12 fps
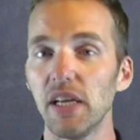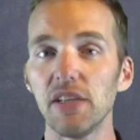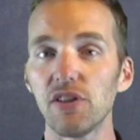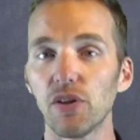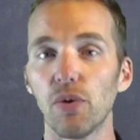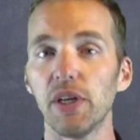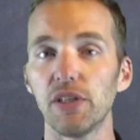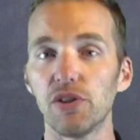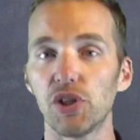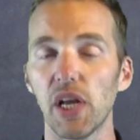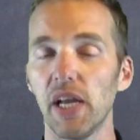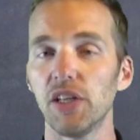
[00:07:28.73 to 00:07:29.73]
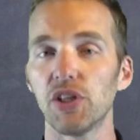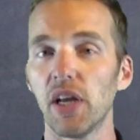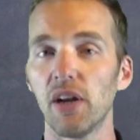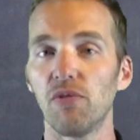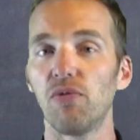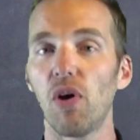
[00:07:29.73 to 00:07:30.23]
isn't going to change
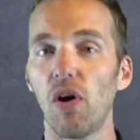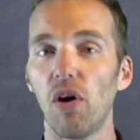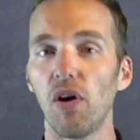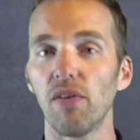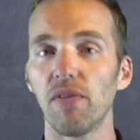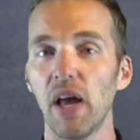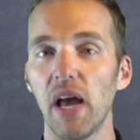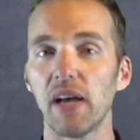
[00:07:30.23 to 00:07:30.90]
and evolve